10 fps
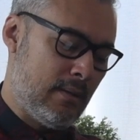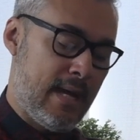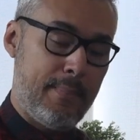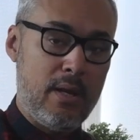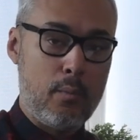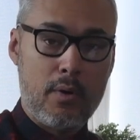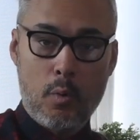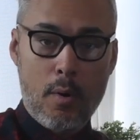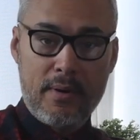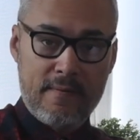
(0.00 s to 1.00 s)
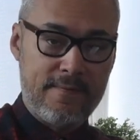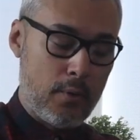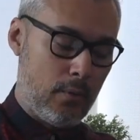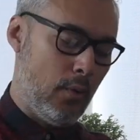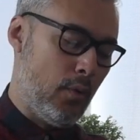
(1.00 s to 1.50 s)
tap anywhere to open a
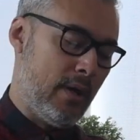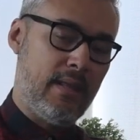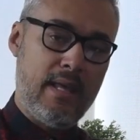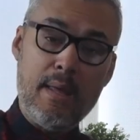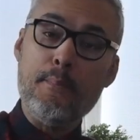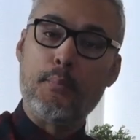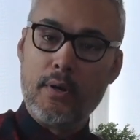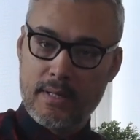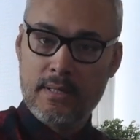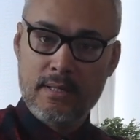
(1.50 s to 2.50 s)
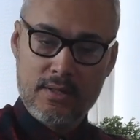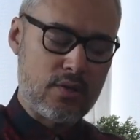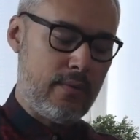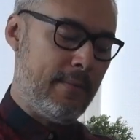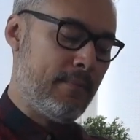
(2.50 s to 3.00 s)
photo or the import
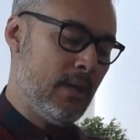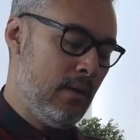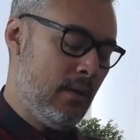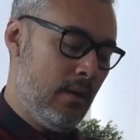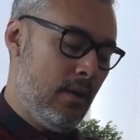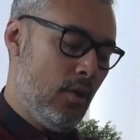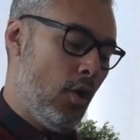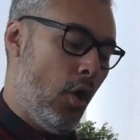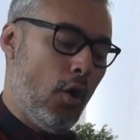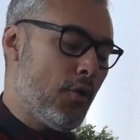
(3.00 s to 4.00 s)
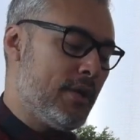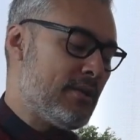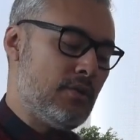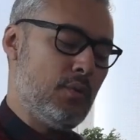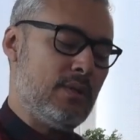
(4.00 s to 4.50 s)
screen. All you
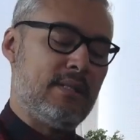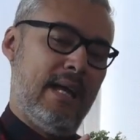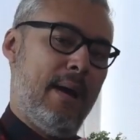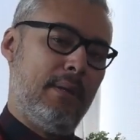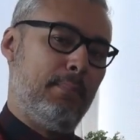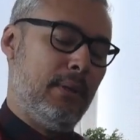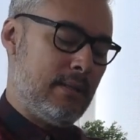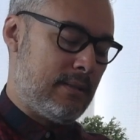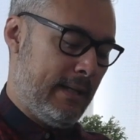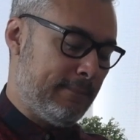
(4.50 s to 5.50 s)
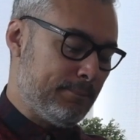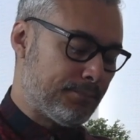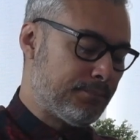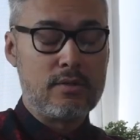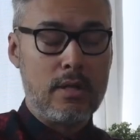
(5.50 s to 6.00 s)
need to do is tap the plus sign.
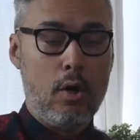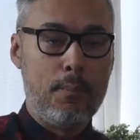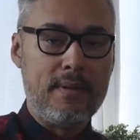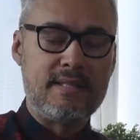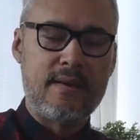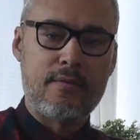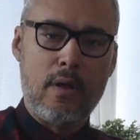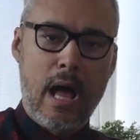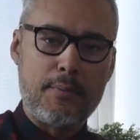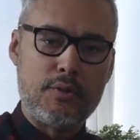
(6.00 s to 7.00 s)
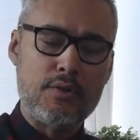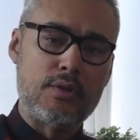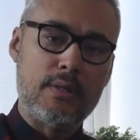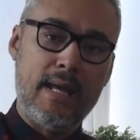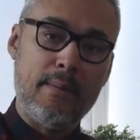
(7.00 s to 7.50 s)
It's going to open several
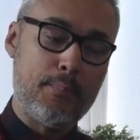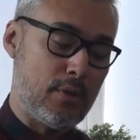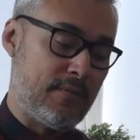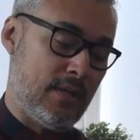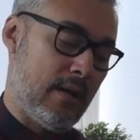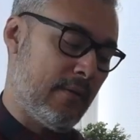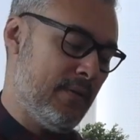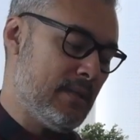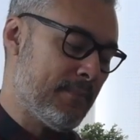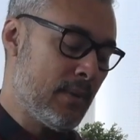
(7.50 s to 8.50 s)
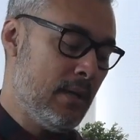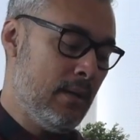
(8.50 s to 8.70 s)
options to import photographies.